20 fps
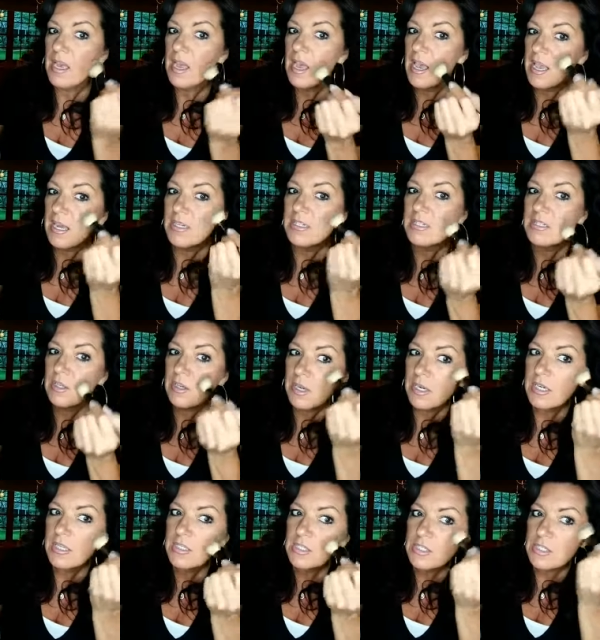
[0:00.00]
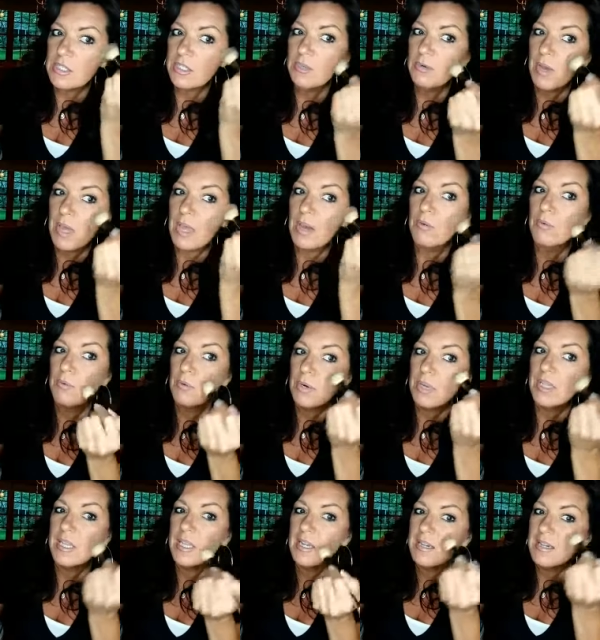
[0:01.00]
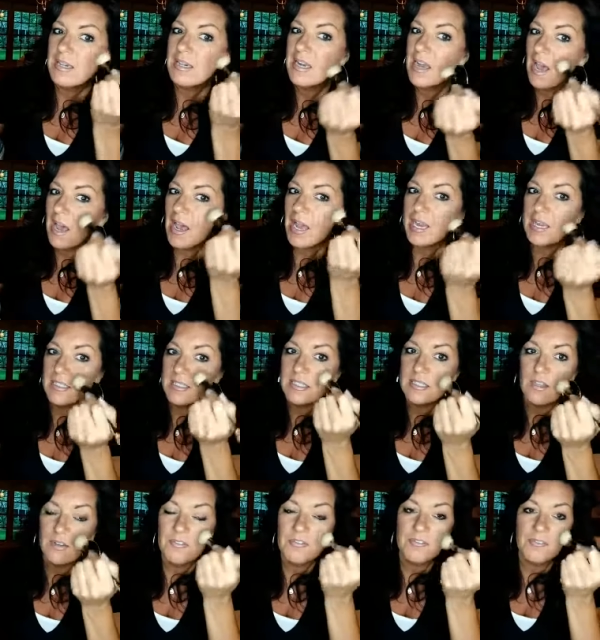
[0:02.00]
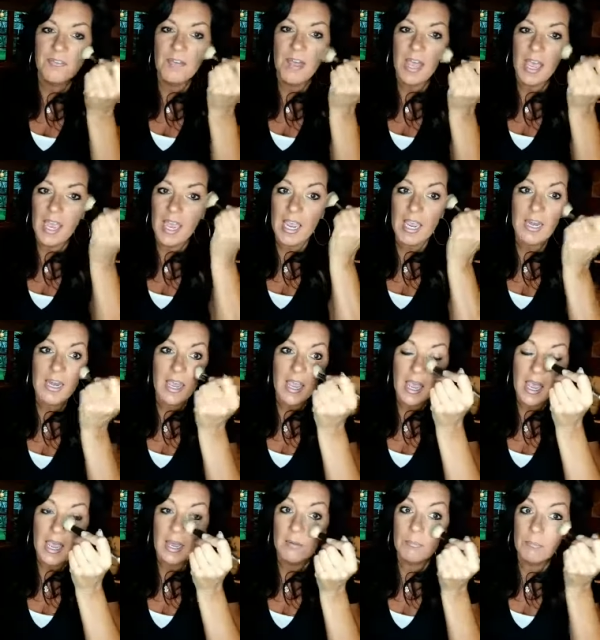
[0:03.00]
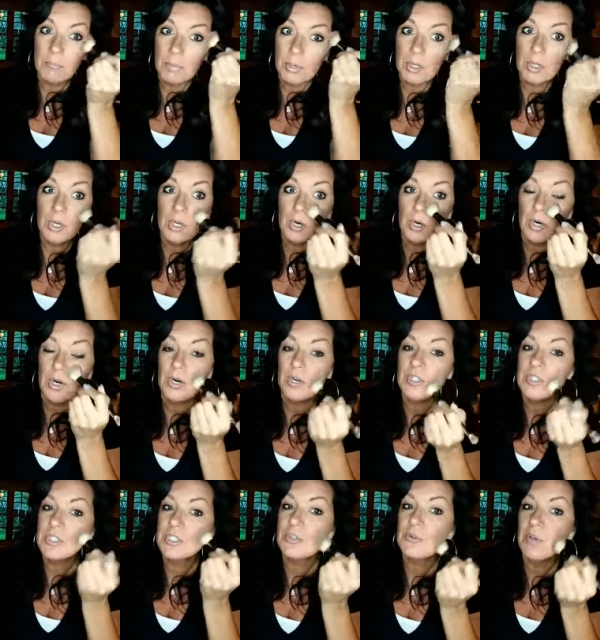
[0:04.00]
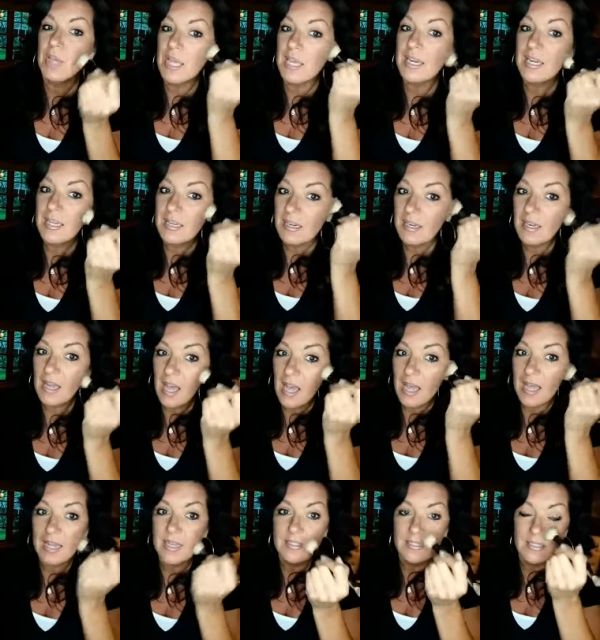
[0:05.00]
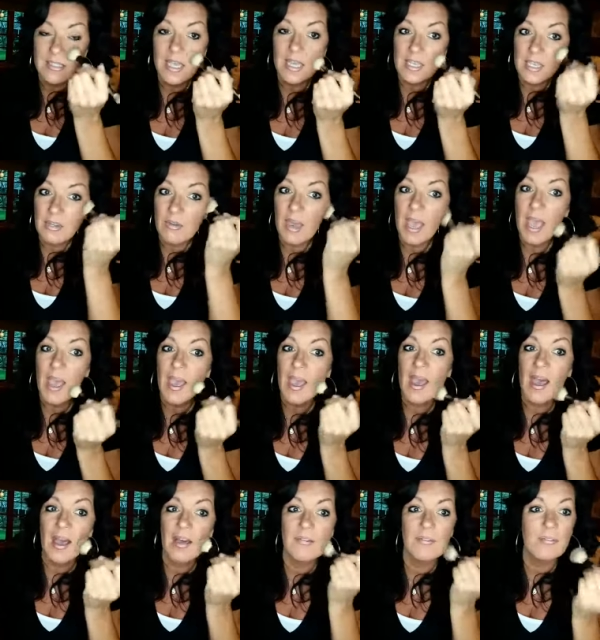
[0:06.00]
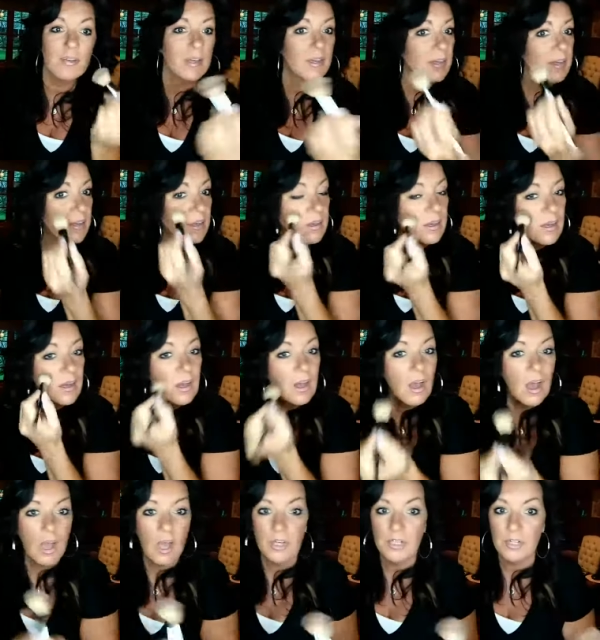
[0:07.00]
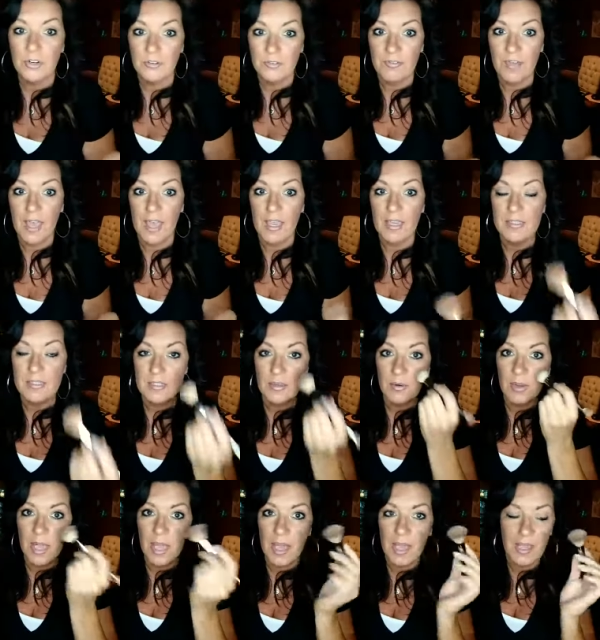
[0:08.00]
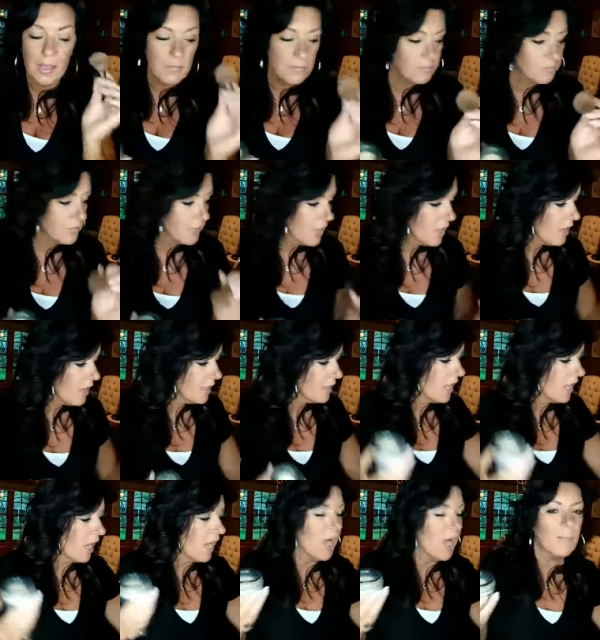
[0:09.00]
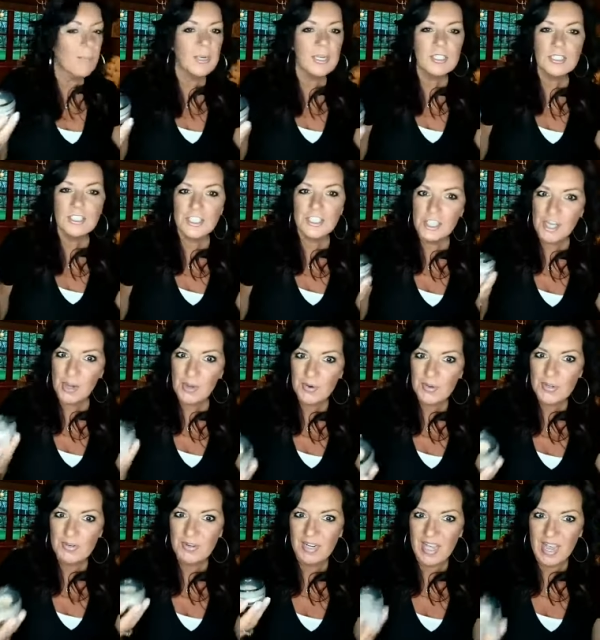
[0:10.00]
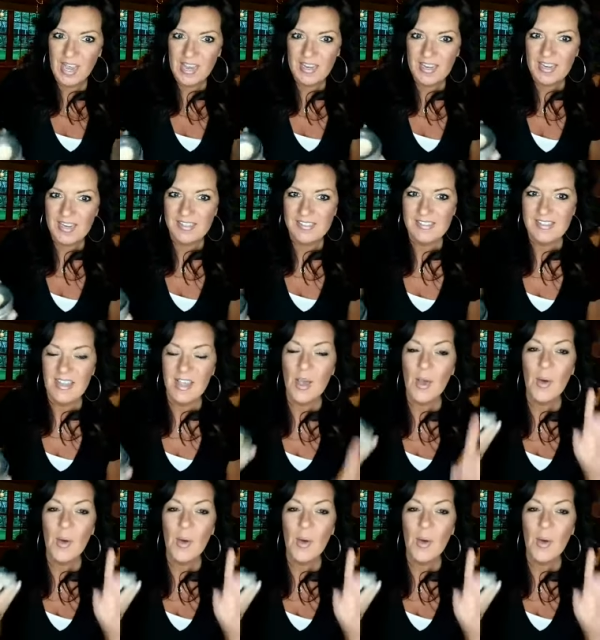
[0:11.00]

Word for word: and it's going to do a really nice fade and blur to any lines that you have on your face, okay? Now, I'm going to show you ladies